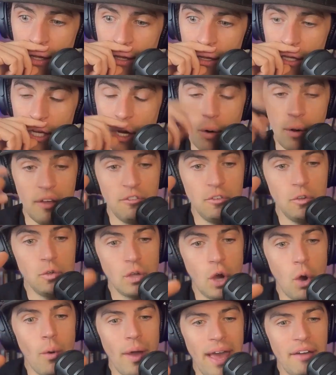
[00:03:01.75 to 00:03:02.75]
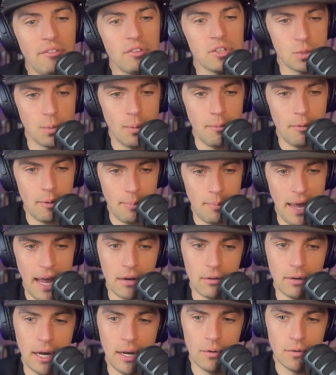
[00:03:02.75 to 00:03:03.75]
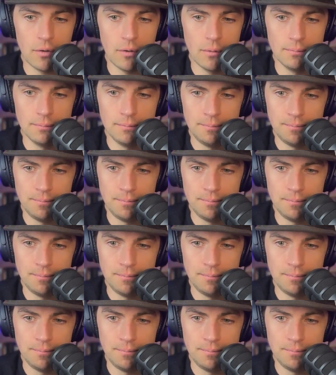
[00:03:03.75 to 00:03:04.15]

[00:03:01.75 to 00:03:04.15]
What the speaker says: if you don't have a swimming background,